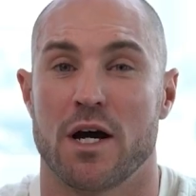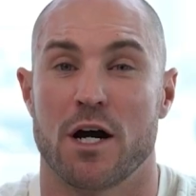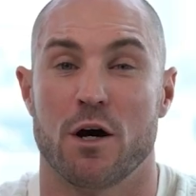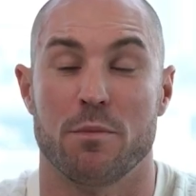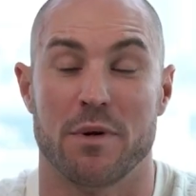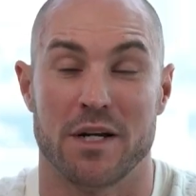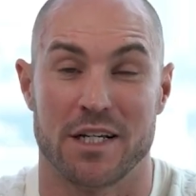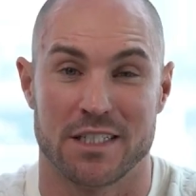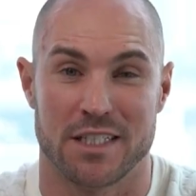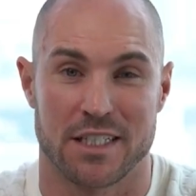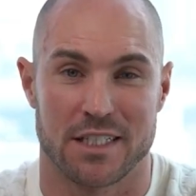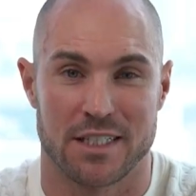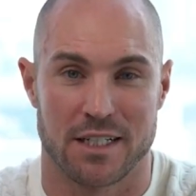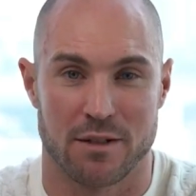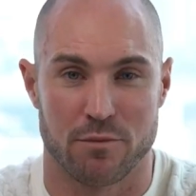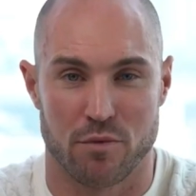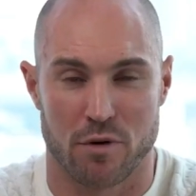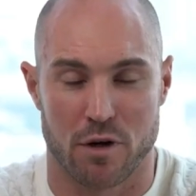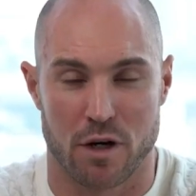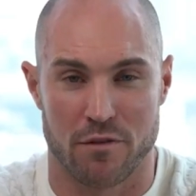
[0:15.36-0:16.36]
help
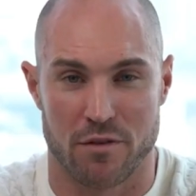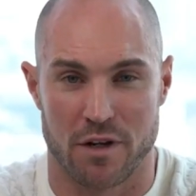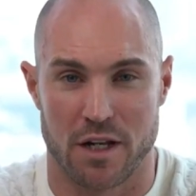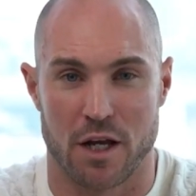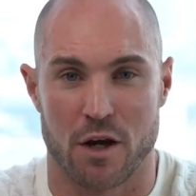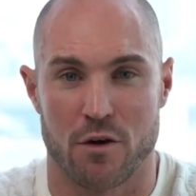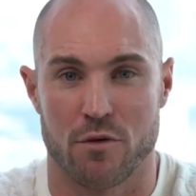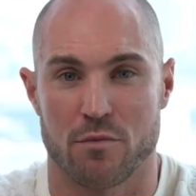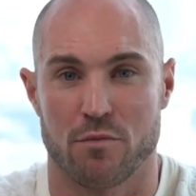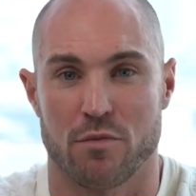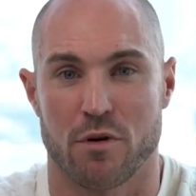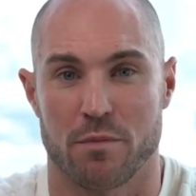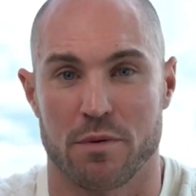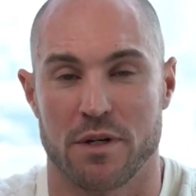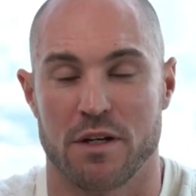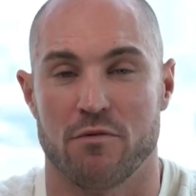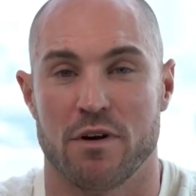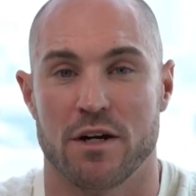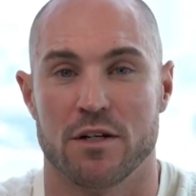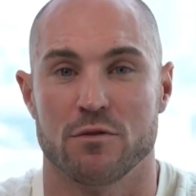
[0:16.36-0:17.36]
existing privately owned
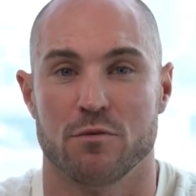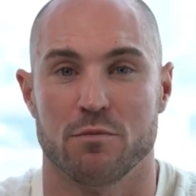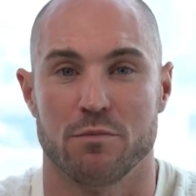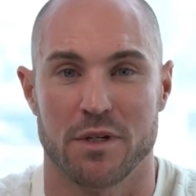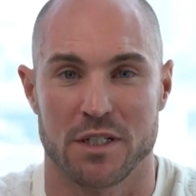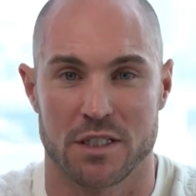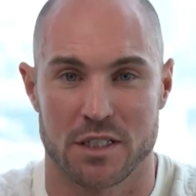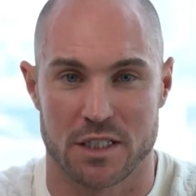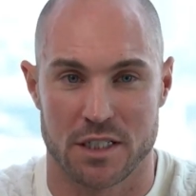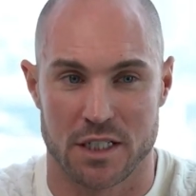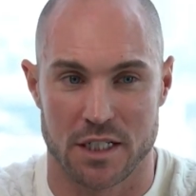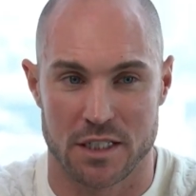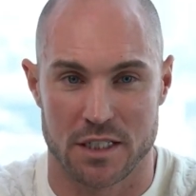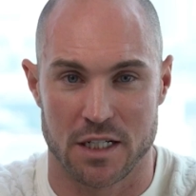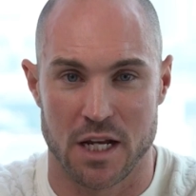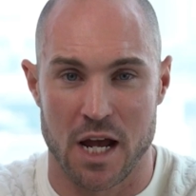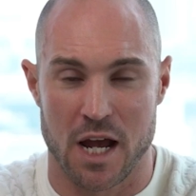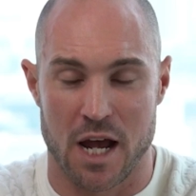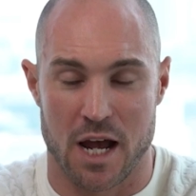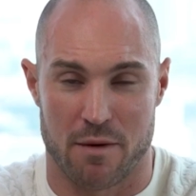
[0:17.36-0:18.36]
property rental
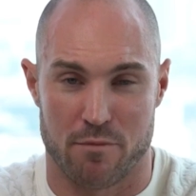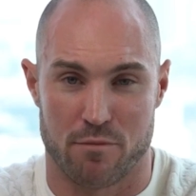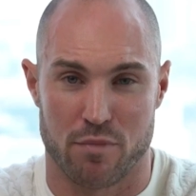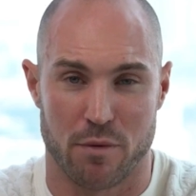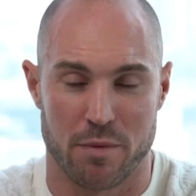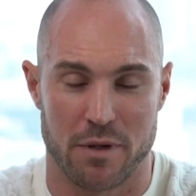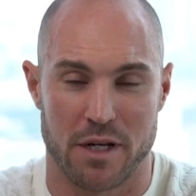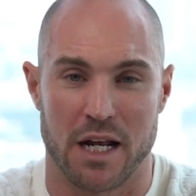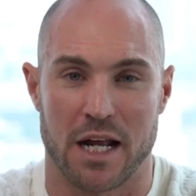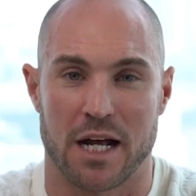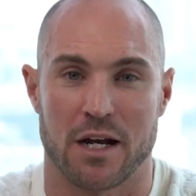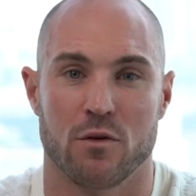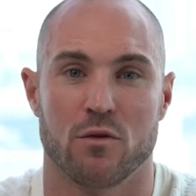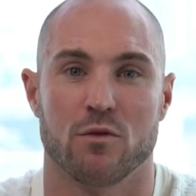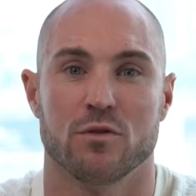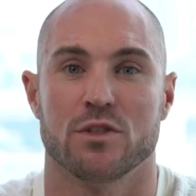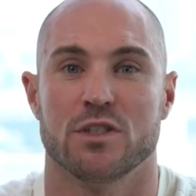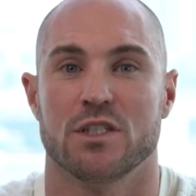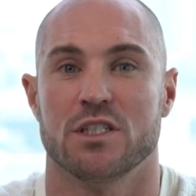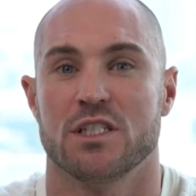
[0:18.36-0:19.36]
businesses and property
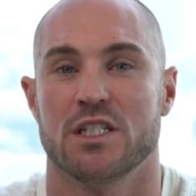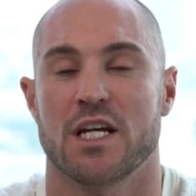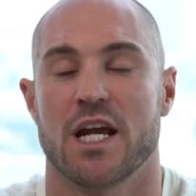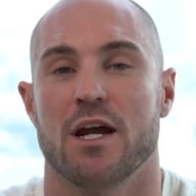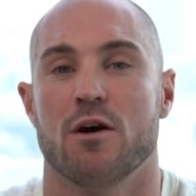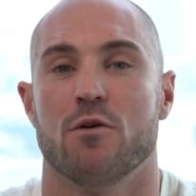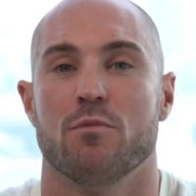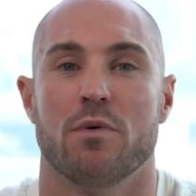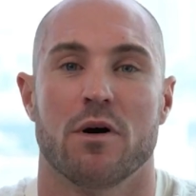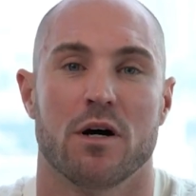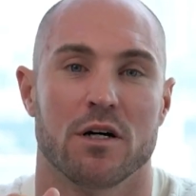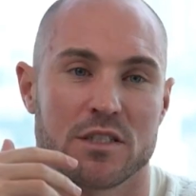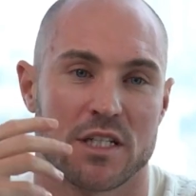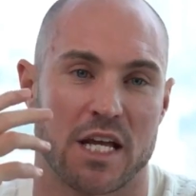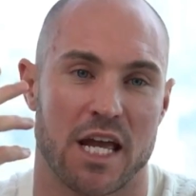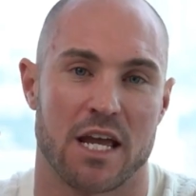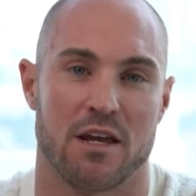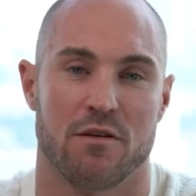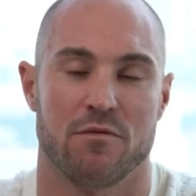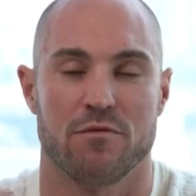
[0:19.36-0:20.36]
landlords to scale past
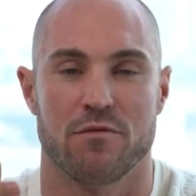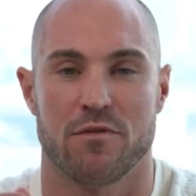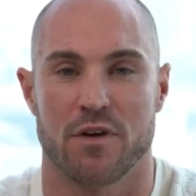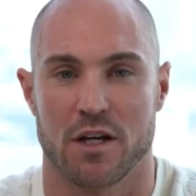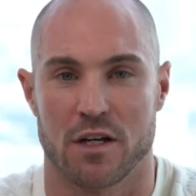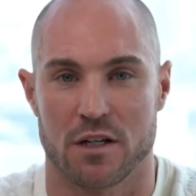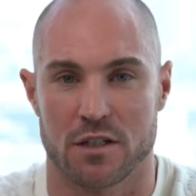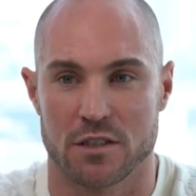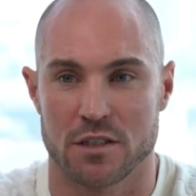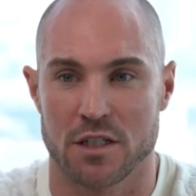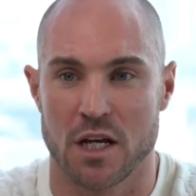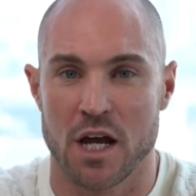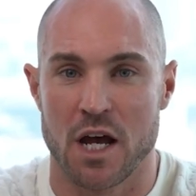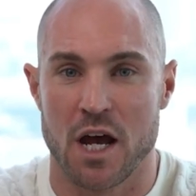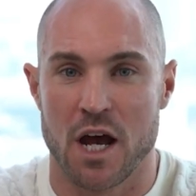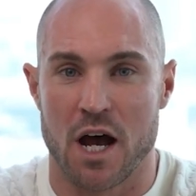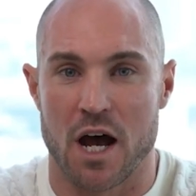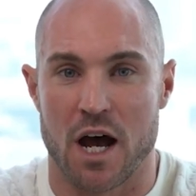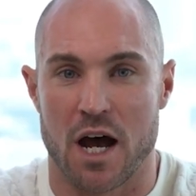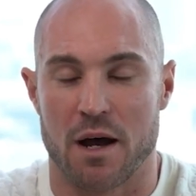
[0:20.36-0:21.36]
8 figures.
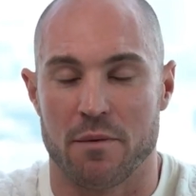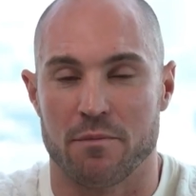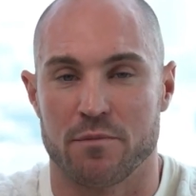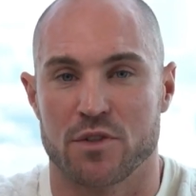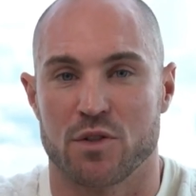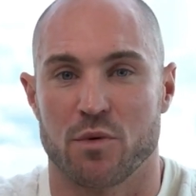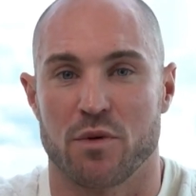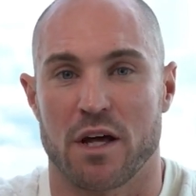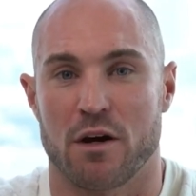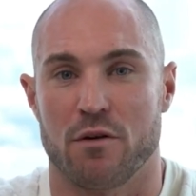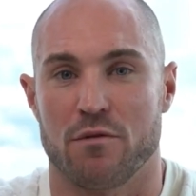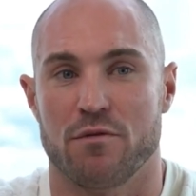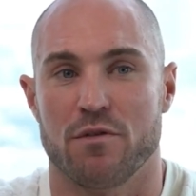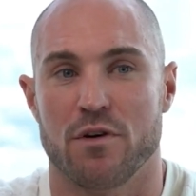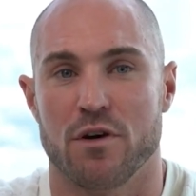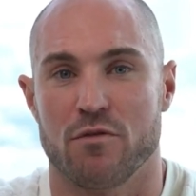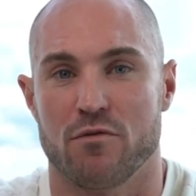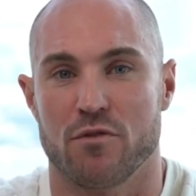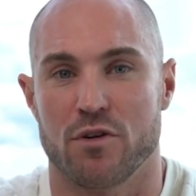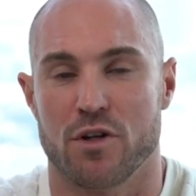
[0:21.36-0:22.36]
So without
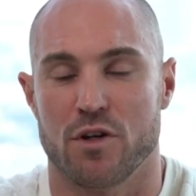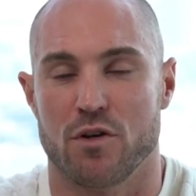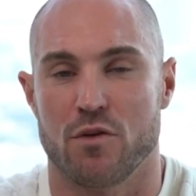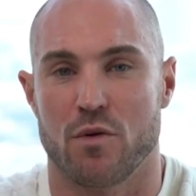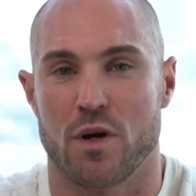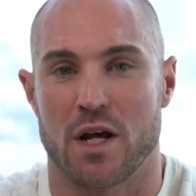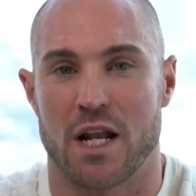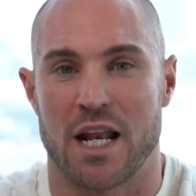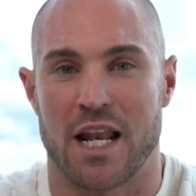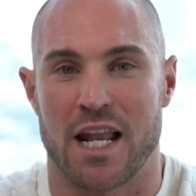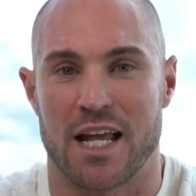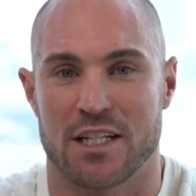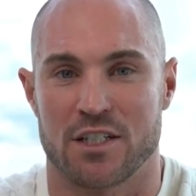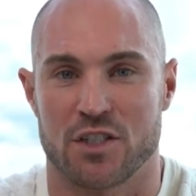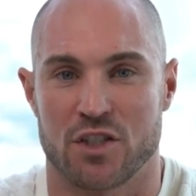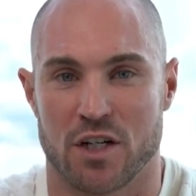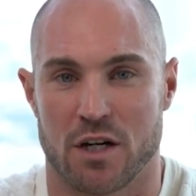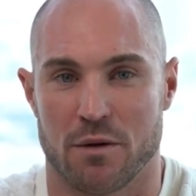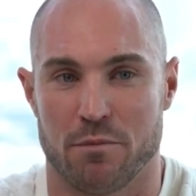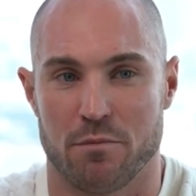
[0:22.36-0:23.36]
further ado,
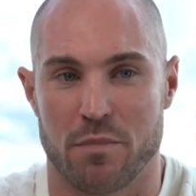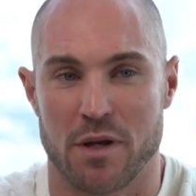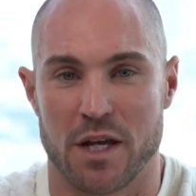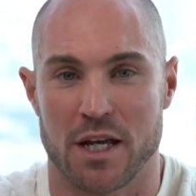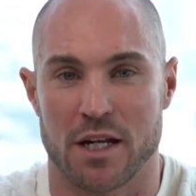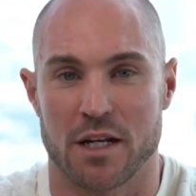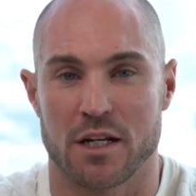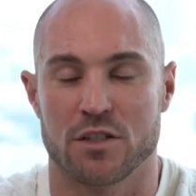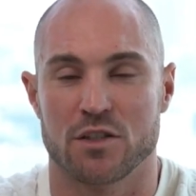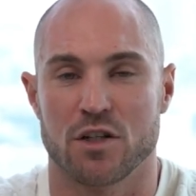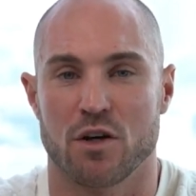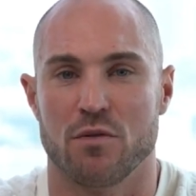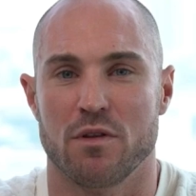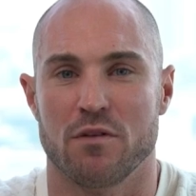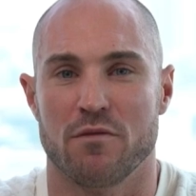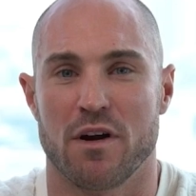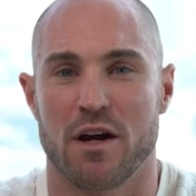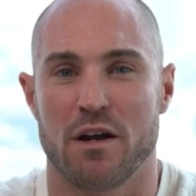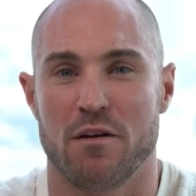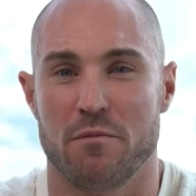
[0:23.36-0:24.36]
let's jump in. So
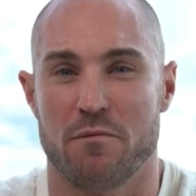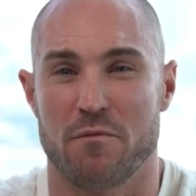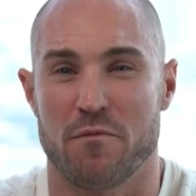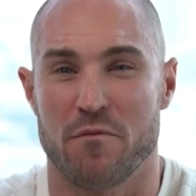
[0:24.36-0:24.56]
the very